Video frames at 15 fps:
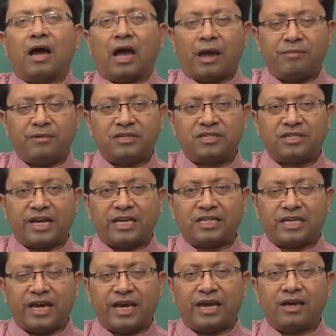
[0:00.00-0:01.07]
I am in stage
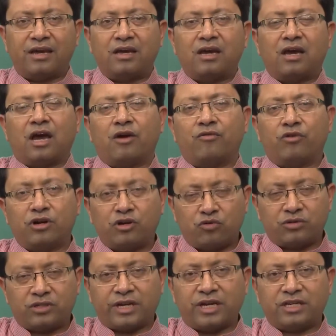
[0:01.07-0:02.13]
A, I want to
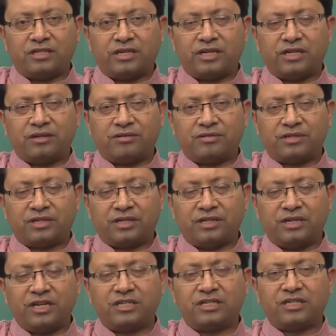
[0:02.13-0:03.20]

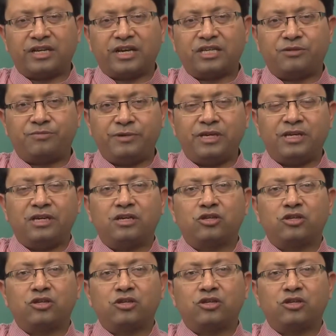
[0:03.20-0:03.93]
reach stage B.